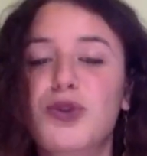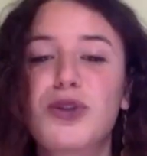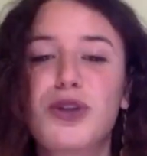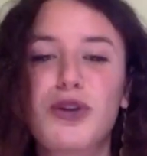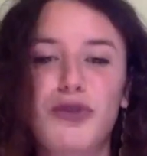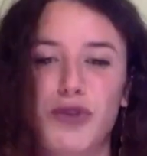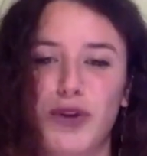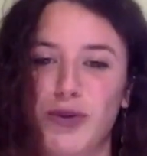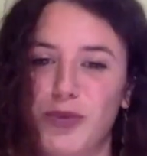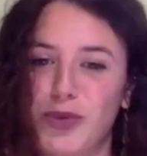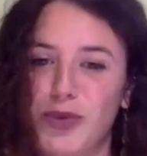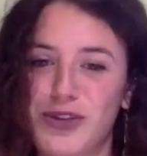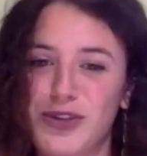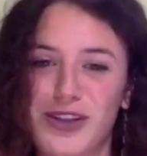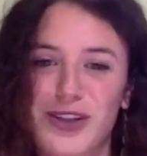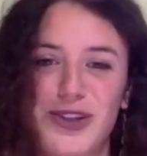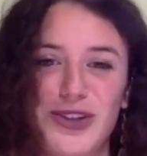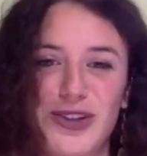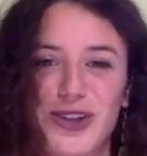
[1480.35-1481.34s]
different
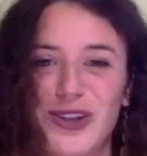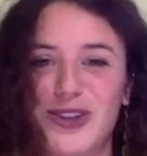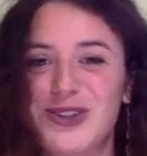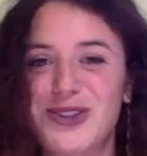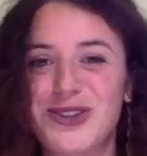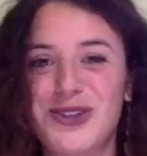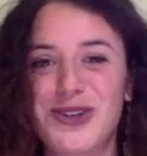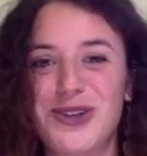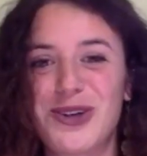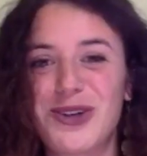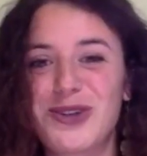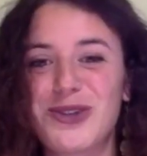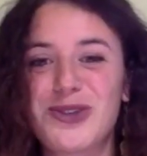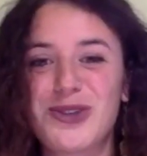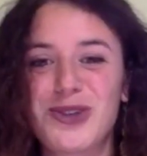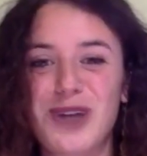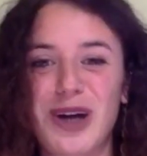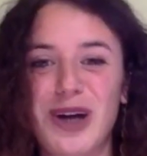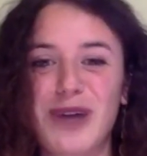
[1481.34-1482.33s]
positions to
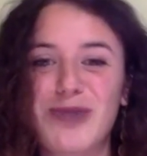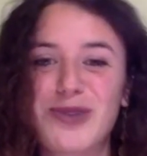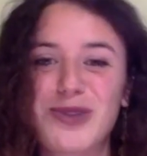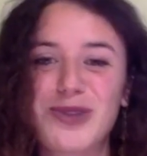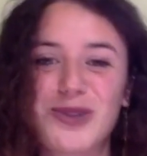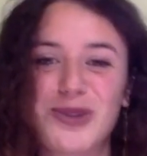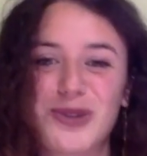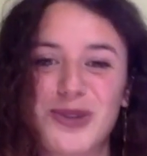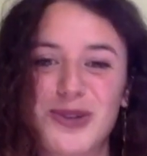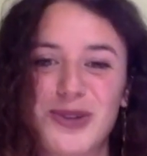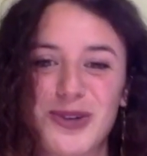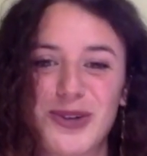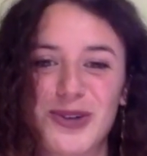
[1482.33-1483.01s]
come to